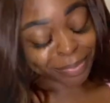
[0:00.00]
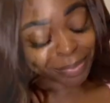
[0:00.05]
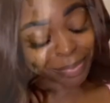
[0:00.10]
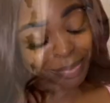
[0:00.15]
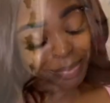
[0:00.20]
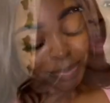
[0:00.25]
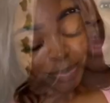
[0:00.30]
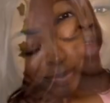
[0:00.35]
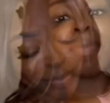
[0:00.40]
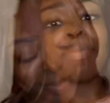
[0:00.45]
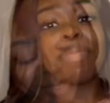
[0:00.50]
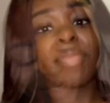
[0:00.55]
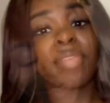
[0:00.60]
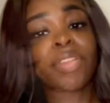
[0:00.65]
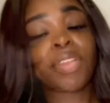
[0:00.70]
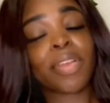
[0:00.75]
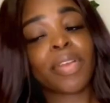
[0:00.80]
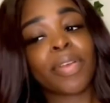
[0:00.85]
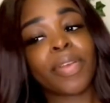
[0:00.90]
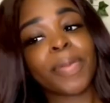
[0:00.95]
Okay,
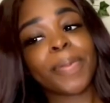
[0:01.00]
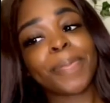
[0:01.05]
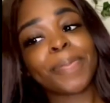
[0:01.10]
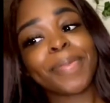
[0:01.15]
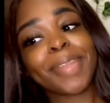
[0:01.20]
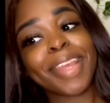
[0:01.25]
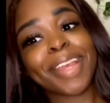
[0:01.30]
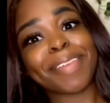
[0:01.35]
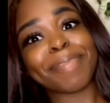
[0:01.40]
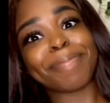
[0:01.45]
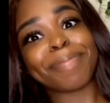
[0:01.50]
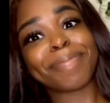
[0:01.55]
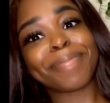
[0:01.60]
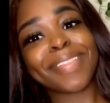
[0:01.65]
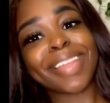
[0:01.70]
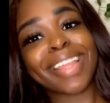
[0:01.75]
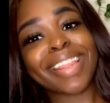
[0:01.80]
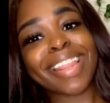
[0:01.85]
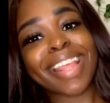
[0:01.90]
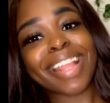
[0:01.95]
so yeah,
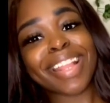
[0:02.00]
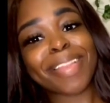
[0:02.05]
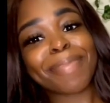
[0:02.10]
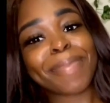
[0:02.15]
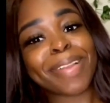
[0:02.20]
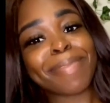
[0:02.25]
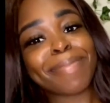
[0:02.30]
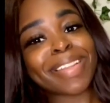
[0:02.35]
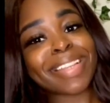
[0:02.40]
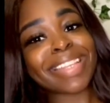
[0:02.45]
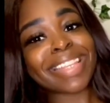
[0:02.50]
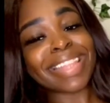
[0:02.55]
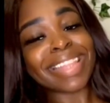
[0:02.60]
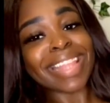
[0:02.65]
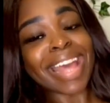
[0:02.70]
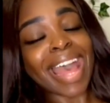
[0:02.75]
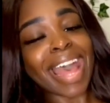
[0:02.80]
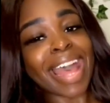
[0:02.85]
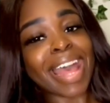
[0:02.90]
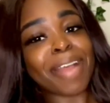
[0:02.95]
and that's pretty much
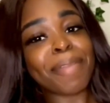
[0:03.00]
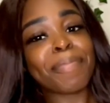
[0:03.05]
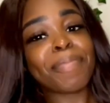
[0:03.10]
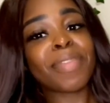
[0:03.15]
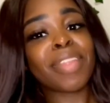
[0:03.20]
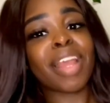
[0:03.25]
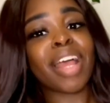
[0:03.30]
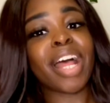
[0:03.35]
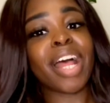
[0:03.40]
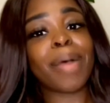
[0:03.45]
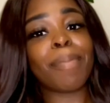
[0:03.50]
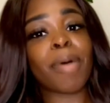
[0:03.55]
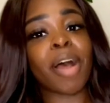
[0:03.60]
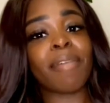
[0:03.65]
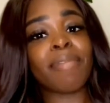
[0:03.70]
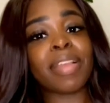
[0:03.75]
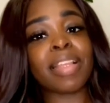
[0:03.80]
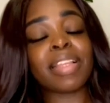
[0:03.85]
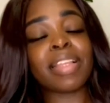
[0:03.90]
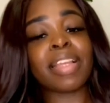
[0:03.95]
that.
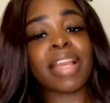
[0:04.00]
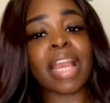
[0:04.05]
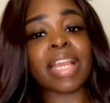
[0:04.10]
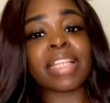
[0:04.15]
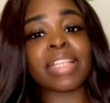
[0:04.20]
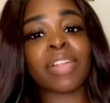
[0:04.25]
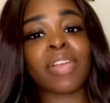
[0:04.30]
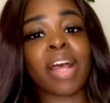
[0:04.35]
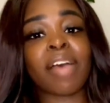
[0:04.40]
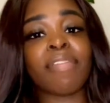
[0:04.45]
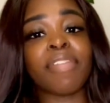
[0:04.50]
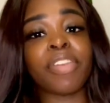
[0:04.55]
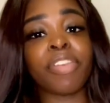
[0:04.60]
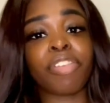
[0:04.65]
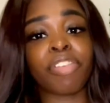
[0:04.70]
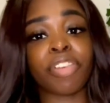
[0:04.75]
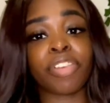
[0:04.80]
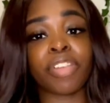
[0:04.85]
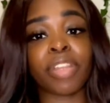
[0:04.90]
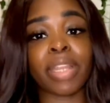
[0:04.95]
Obviously I still have a
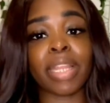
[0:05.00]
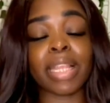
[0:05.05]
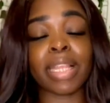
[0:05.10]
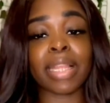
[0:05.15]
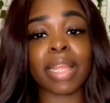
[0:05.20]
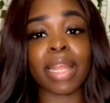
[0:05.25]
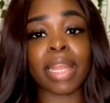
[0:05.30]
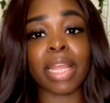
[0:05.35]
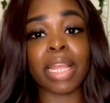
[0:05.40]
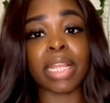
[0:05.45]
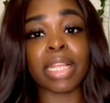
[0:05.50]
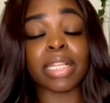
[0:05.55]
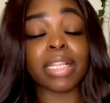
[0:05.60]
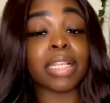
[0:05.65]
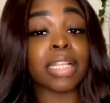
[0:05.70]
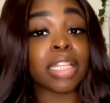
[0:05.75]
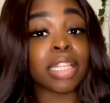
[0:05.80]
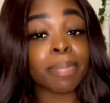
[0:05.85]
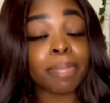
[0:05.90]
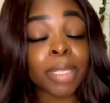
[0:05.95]
nutritionist that I
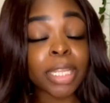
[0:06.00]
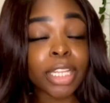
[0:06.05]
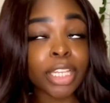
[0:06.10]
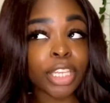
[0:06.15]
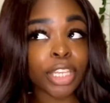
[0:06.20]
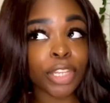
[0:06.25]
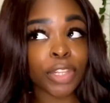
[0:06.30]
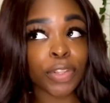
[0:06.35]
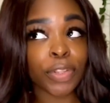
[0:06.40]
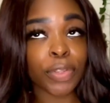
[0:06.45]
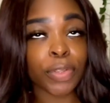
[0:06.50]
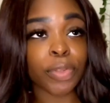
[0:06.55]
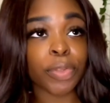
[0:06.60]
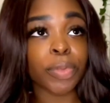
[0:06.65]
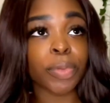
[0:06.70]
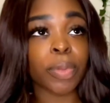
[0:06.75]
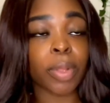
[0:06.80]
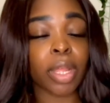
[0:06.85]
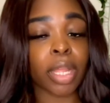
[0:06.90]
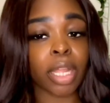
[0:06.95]
speak
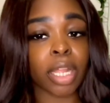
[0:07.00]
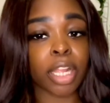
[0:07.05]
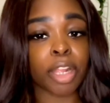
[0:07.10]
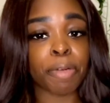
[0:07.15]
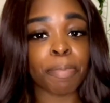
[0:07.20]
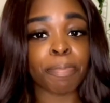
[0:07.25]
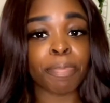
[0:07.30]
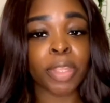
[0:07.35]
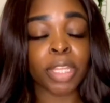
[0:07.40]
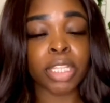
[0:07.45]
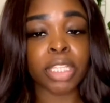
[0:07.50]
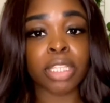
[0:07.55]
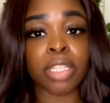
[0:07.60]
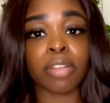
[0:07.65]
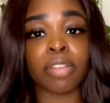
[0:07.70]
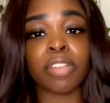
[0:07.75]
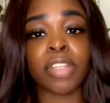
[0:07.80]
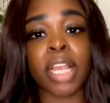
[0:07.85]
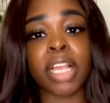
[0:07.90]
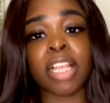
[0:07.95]
to, that
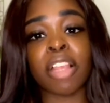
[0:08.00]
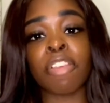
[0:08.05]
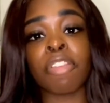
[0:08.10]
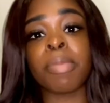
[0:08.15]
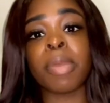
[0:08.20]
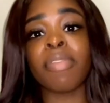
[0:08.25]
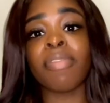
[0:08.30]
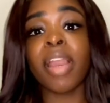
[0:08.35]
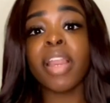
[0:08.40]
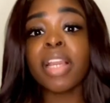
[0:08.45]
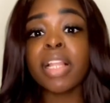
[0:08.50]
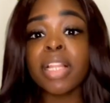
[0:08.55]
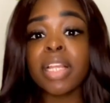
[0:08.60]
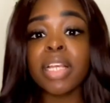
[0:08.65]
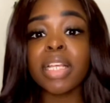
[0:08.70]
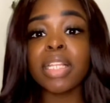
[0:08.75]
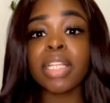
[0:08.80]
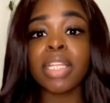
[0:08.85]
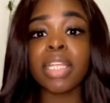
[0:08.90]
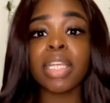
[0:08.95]
still checks with me
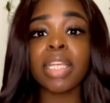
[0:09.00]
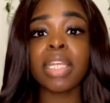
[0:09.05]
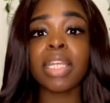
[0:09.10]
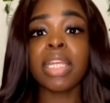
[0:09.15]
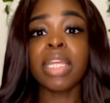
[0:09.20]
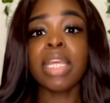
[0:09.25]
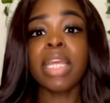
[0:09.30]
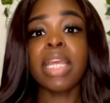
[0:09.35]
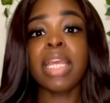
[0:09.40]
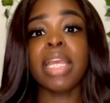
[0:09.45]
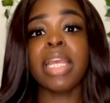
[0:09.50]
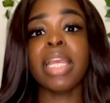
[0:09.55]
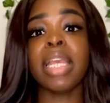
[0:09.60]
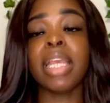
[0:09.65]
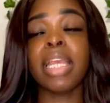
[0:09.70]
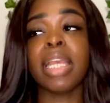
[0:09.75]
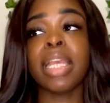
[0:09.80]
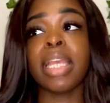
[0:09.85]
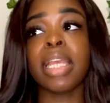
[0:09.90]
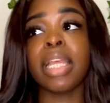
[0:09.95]
regularly,
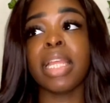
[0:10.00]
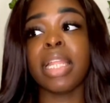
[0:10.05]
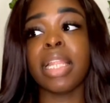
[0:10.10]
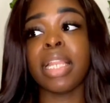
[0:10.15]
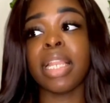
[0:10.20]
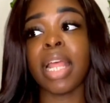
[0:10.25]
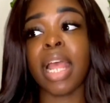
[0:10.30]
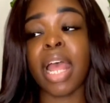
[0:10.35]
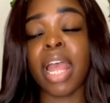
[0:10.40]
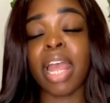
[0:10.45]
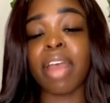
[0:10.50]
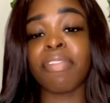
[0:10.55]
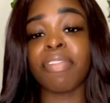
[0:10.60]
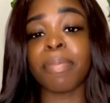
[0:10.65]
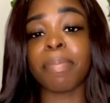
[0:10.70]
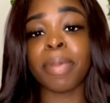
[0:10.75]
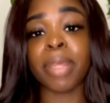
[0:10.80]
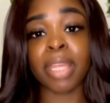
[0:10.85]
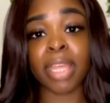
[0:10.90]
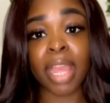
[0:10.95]
and I have a
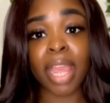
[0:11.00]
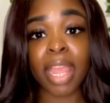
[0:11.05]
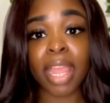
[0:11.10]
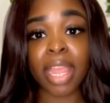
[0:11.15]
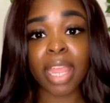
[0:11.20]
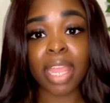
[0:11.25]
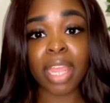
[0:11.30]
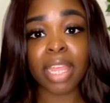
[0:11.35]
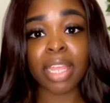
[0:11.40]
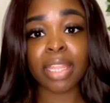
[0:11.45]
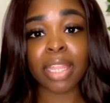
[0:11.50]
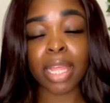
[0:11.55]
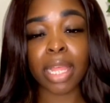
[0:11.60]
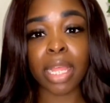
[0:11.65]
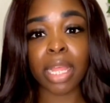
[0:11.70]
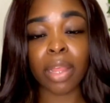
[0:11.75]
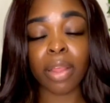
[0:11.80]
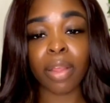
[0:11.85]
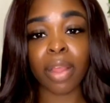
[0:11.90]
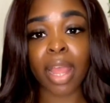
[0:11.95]
PA
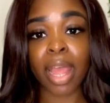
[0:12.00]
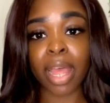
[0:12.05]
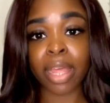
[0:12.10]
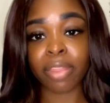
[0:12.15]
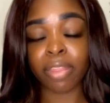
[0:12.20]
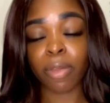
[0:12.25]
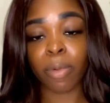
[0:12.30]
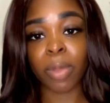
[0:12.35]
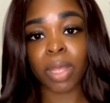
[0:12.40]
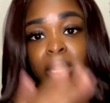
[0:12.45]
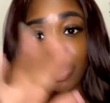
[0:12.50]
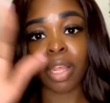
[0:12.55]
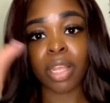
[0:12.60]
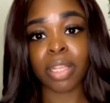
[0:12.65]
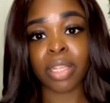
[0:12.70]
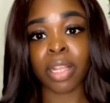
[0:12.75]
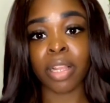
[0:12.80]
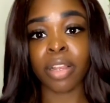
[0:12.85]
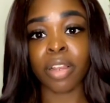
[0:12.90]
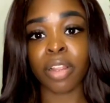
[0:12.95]
there at the weight loss
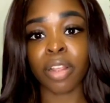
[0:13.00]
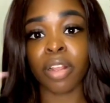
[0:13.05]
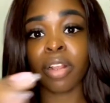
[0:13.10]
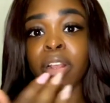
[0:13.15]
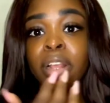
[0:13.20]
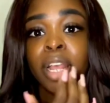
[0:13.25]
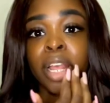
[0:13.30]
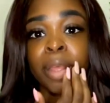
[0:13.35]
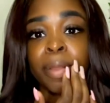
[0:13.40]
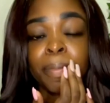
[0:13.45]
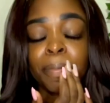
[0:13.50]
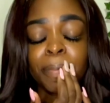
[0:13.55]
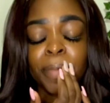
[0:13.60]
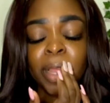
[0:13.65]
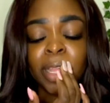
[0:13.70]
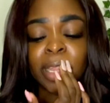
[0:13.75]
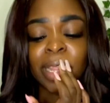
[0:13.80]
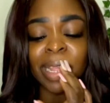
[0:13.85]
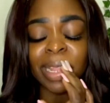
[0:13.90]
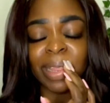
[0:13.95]
center.
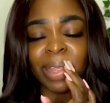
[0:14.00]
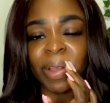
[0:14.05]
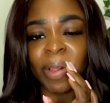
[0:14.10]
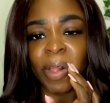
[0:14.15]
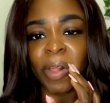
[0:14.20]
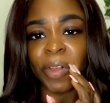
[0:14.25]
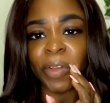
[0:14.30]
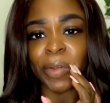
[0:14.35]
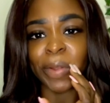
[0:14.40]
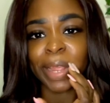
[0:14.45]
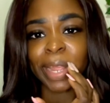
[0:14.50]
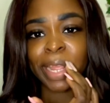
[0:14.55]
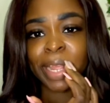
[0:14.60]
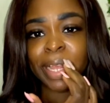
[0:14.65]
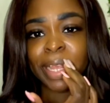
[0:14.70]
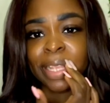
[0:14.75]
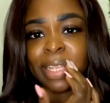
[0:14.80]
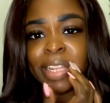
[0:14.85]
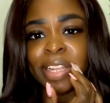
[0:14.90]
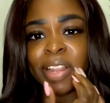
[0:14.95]
I think they're all great
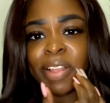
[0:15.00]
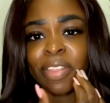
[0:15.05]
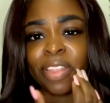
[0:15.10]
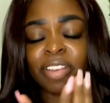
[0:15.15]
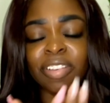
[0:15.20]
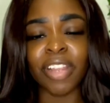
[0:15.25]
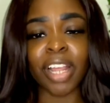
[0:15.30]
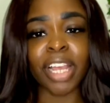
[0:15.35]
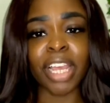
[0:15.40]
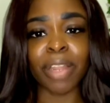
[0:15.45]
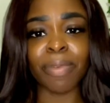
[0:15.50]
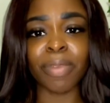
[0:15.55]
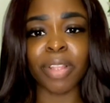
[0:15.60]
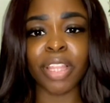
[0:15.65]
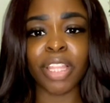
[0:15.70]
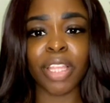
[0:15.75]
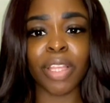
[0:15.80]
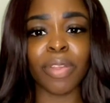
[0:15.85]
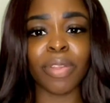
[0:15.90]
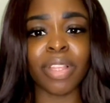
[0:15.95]
because, you know, they check in
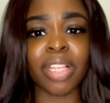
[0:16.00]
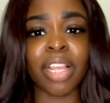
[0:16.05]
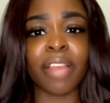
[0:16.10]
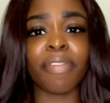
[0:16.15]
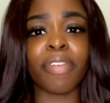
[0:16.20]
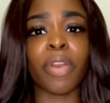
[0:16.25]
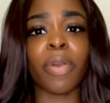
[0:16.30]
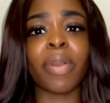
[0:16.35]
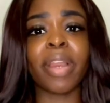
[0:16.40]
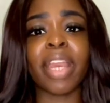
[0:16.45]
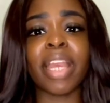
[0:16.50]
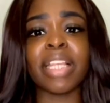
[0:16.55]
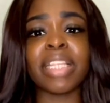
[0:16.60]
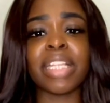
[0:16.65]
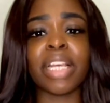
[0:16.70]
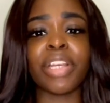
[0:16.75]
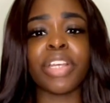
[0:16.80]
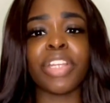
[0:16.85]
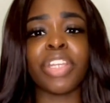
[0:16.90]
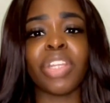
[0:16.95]
with you, see if you're okay,
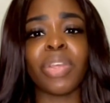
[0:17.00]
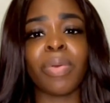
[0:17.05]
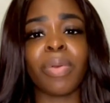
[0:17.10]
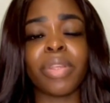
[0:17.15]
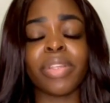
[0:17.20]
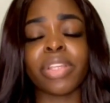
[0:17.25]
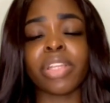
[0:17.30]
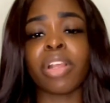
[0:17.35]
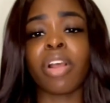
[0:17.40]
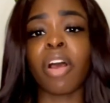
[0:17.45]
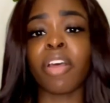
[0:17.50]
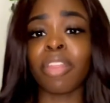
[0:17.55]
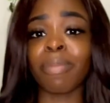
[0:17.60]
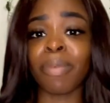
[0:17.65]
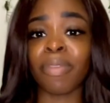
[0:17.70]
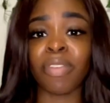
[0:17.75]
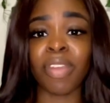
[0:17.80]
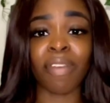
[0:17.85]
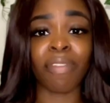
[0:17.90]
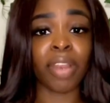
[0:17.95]
see how you're doing. You can call them
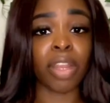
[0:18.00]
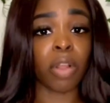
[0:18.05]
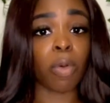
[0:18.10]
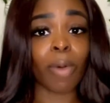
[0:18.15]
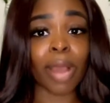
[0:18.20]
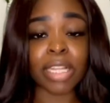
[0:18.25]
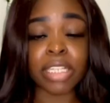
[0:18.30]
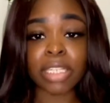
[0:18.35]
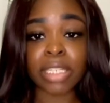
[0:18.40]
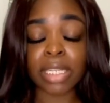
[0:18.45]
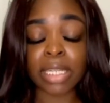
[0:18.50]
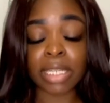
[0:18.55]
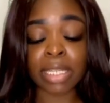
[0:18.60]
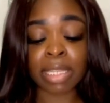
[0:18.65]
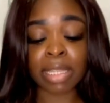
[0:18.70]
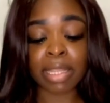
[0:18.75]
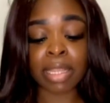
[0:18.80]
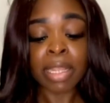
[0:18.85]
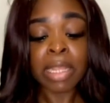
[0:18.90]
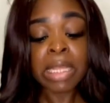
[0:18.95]
if you have any
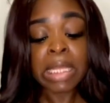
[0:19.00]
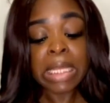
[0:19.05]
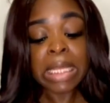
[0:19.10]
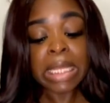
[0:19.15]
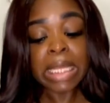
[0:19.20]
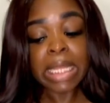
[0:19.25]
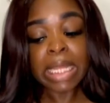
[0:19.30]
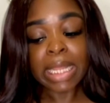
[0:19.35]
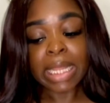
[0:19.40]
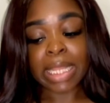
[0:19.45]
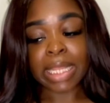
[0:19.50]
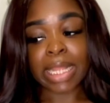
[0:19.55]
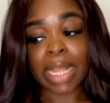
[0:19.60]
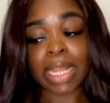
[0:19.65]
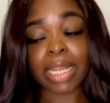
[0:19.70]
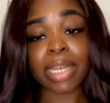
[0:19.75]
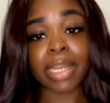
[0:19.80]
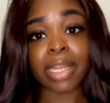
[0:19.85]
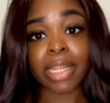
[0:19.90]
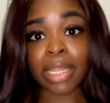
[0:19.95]
questions, this,
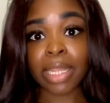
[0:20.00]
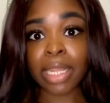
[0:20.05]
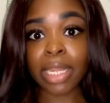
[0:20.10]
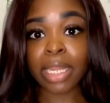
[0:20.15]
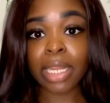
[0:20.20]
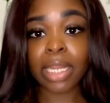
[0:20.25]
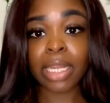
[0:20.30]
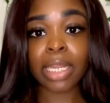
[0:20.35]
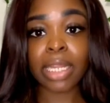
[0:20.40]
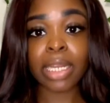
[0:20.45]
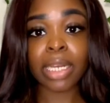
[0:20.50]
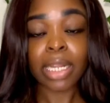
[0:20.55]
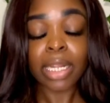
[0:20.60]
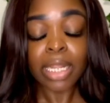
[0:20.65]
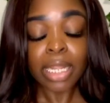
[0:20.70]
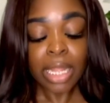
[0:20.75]
that, and the third.